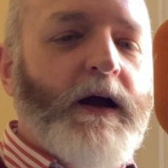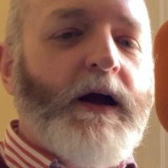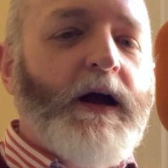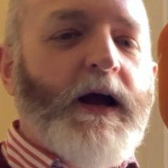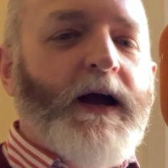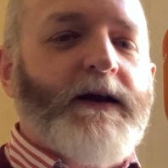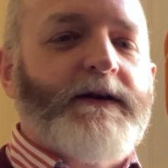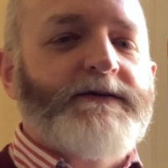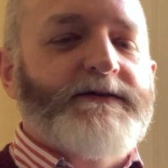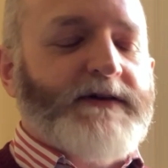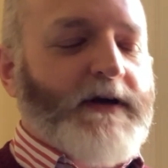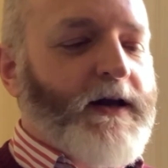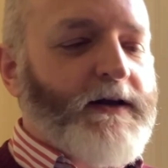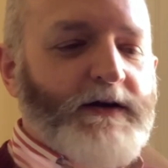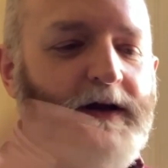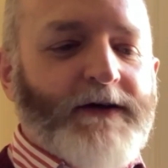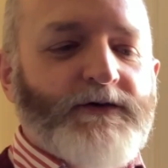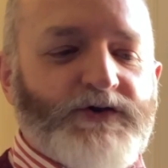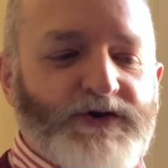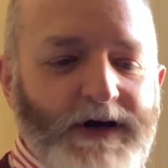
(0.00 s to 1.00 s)

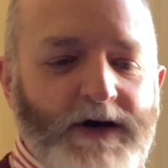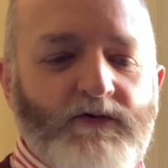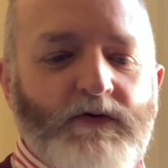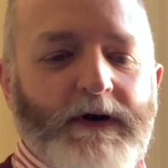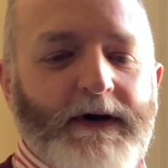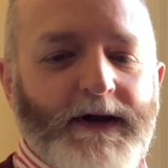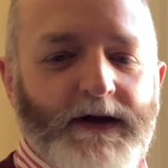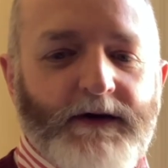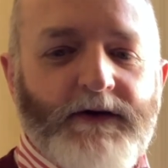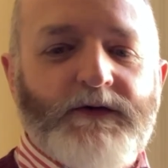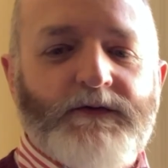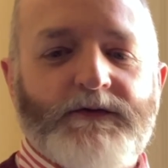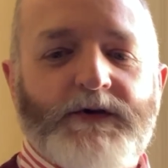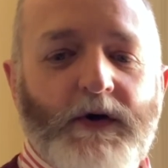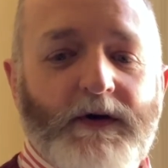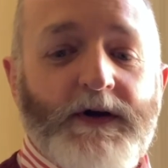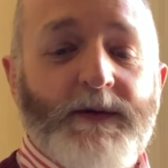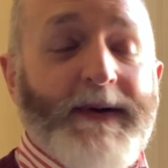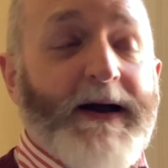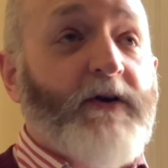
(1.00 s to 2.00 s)
And generally
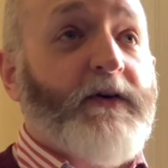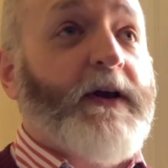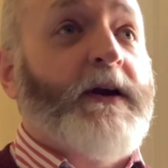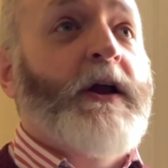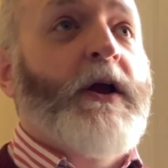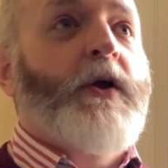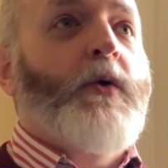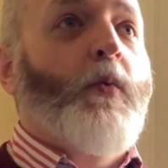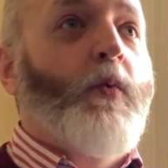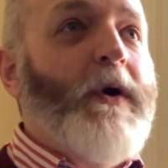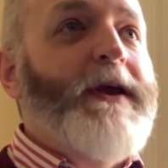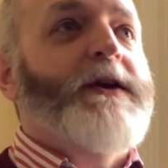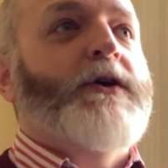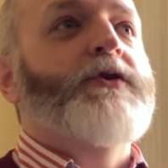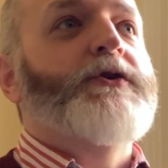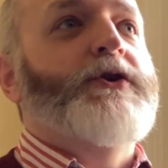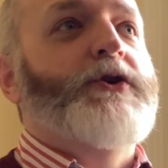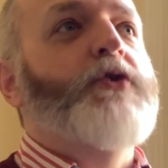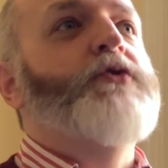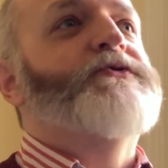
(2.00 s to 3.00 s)
going about it,
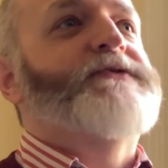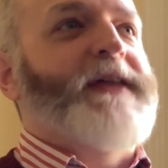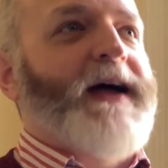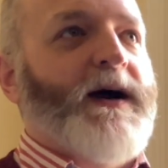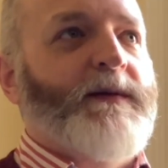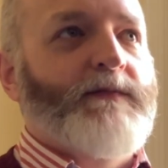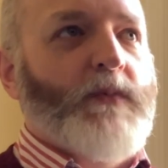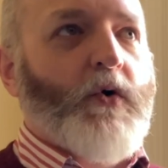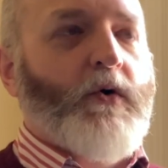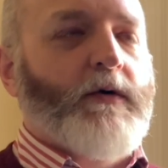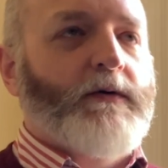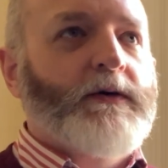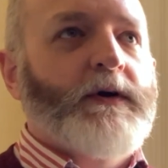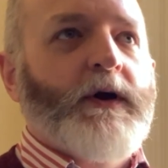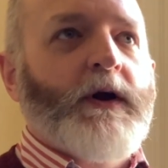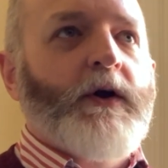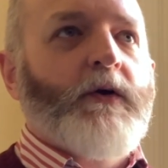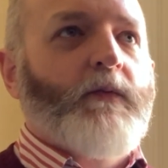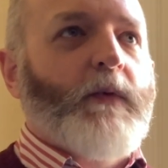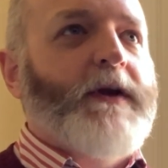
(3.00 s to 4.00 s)
we can use that
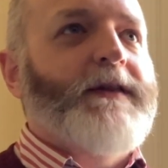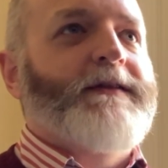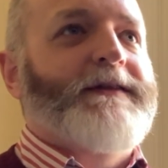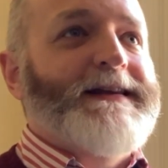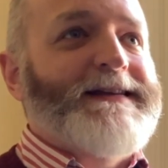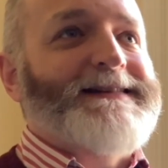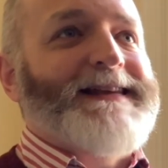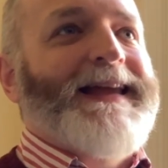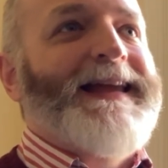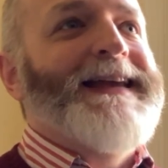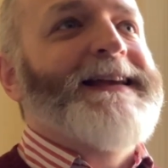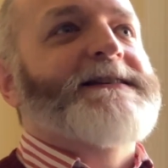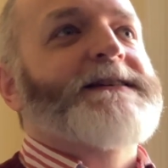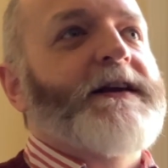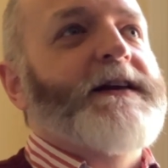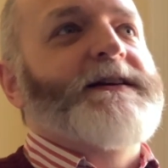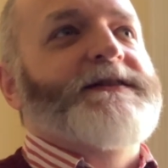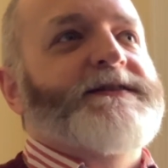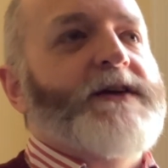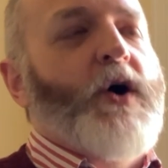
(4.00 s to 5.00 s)
more. Right? This
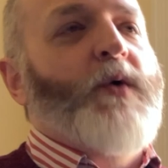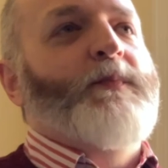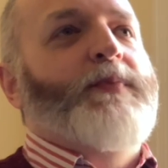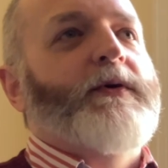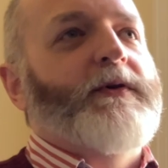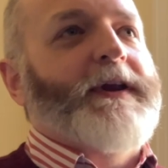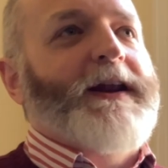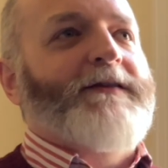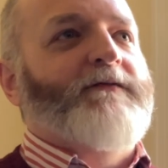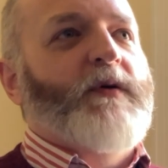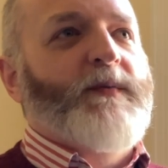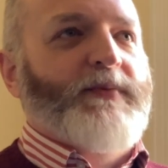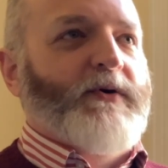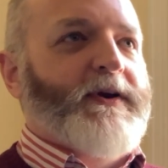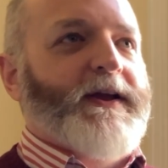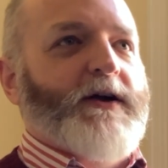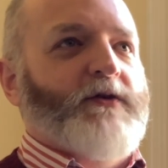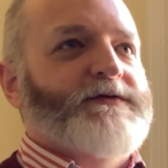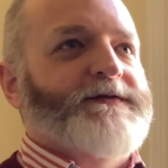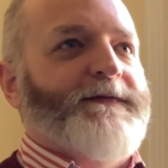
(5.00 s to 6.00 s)
is an example that
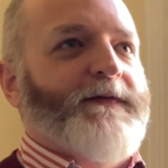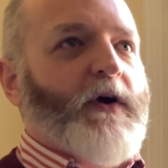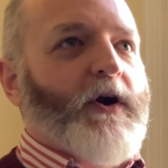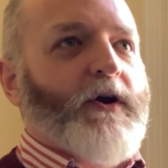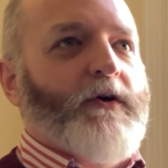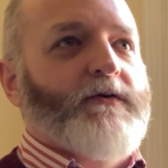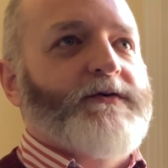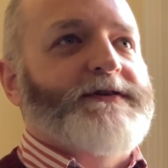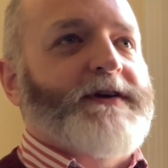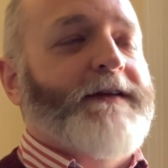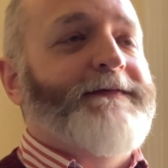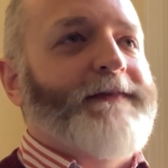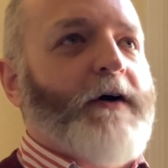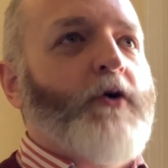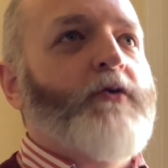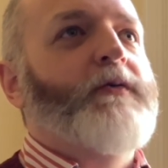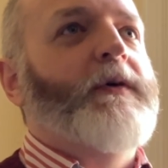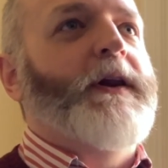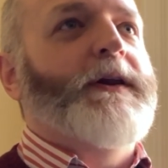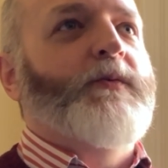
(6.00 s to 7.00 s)
everybody else
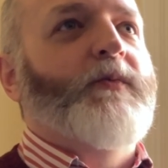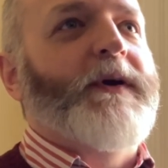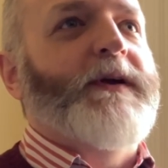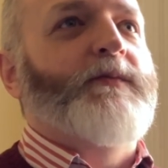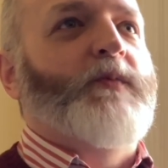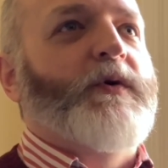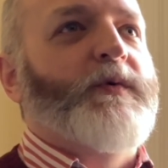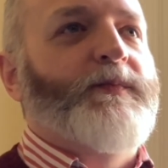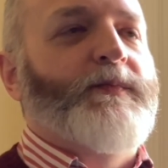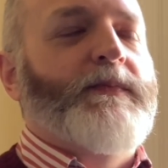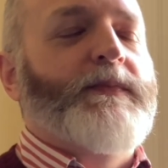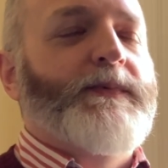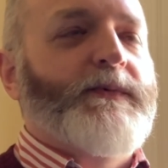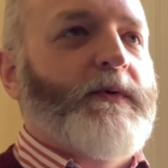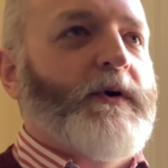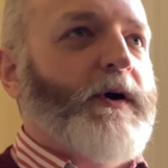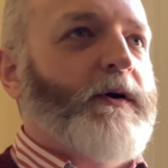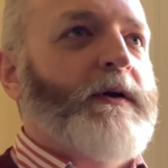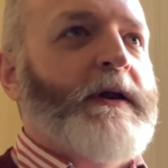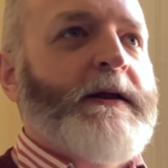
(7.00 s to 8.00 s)
follows. If only we
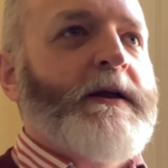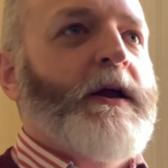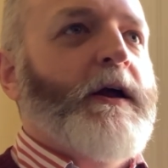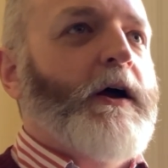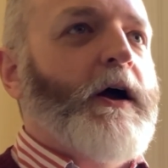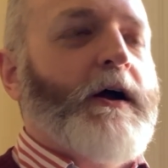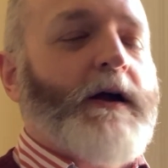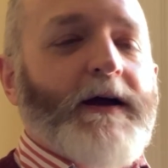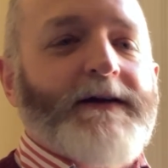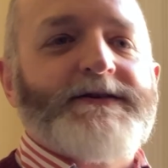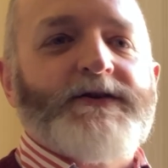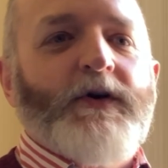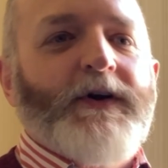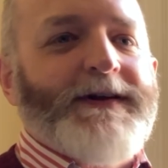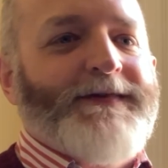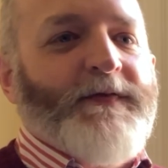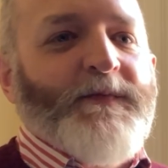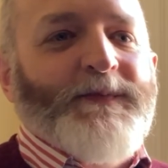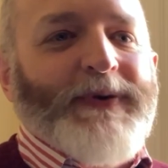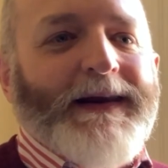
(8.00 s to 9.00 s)
would...
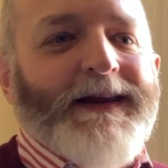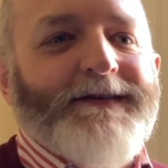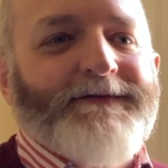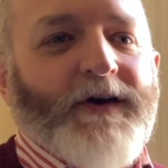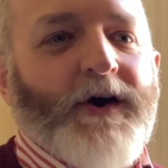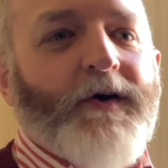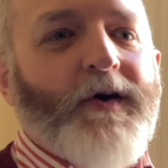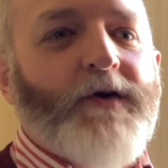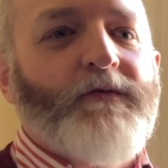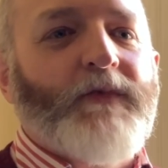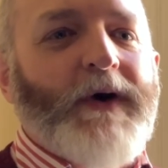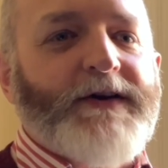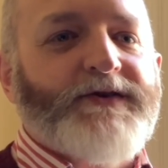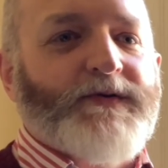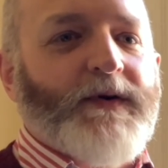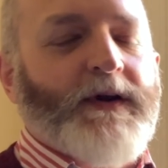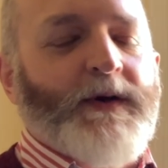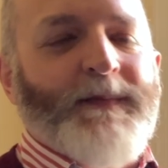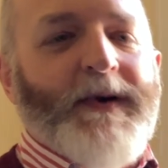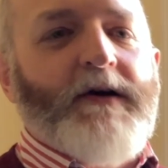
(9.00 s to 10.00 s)
it's not even believing our
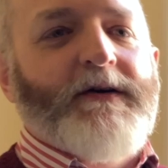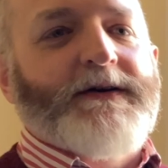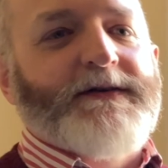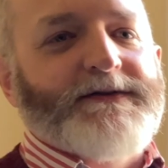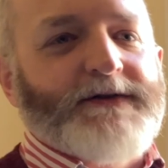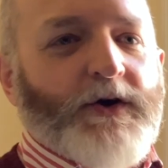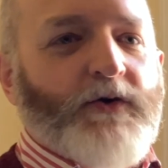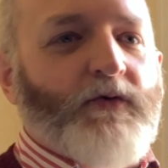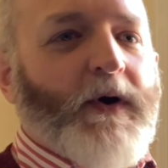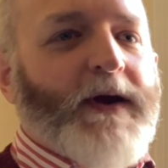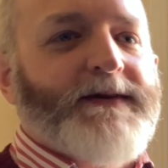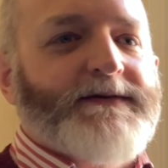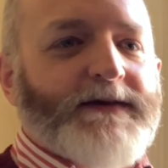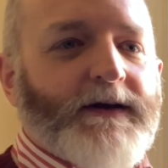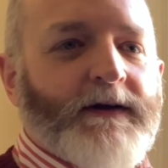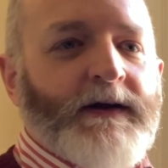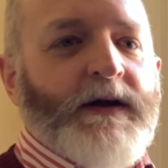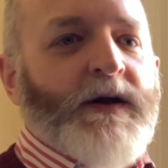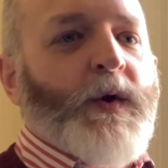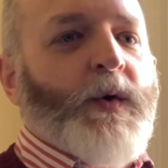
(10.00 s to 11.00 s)
own rhetoric. Americans are
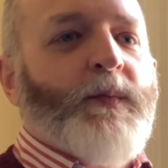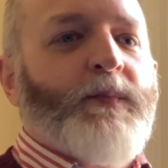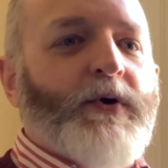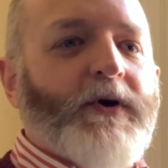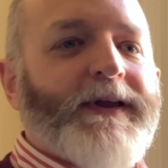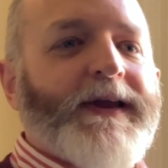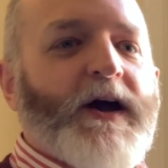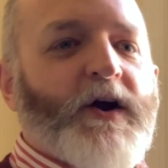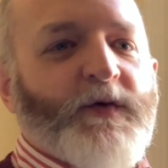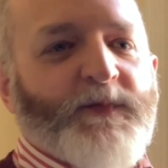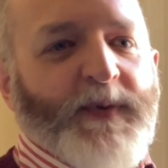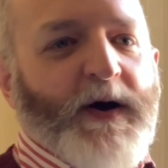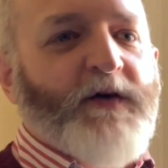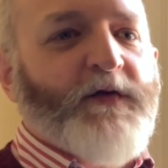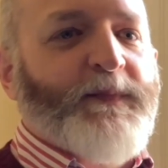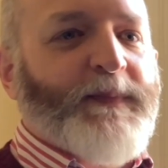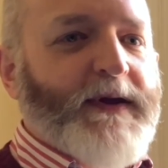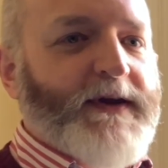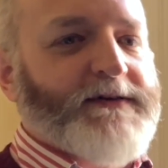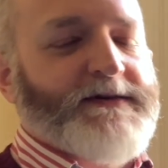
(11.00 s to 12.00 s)
great at putting
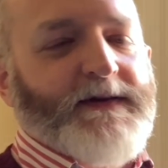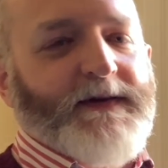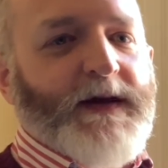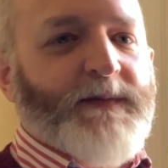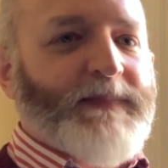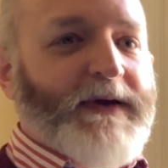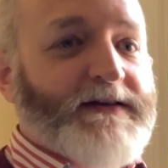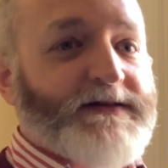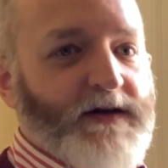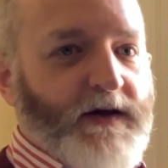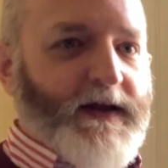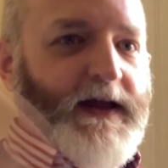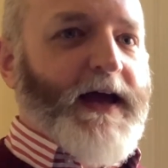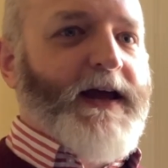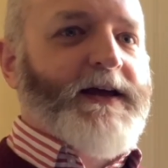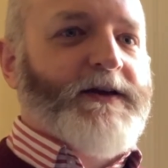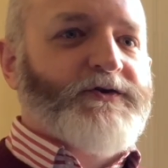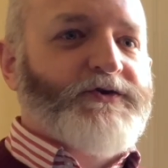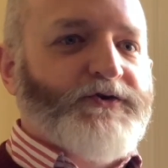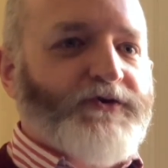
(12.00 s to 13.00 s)
out a puff piece and then
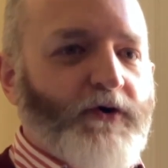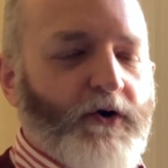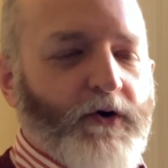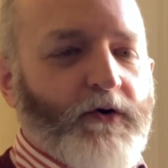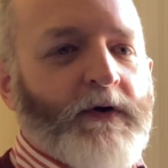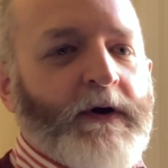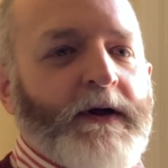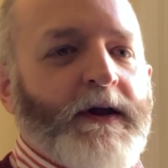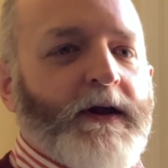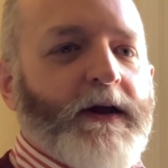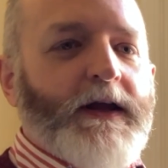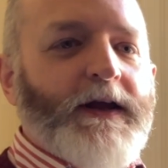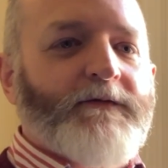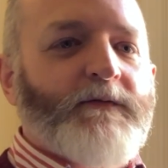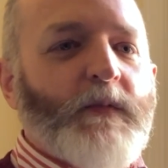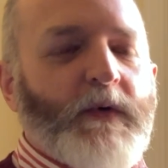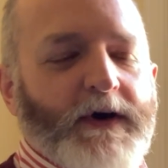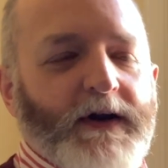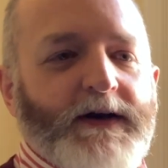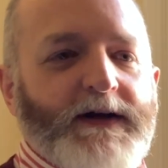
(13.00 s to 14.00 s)
basically going, "Hey, it's true,"
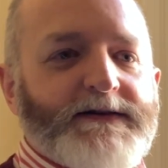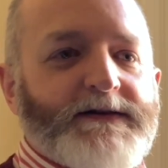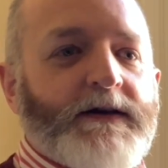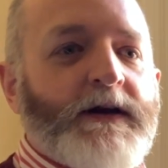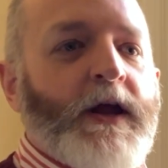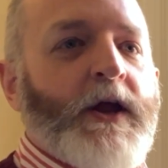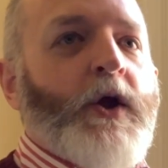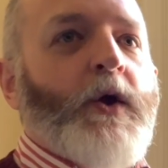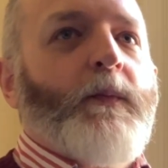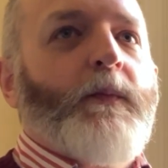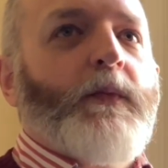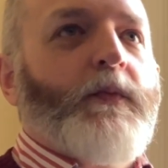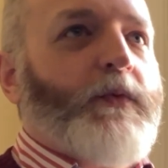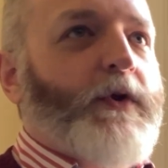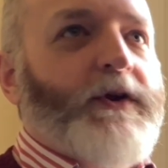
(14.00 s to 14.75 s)
even when it isn't.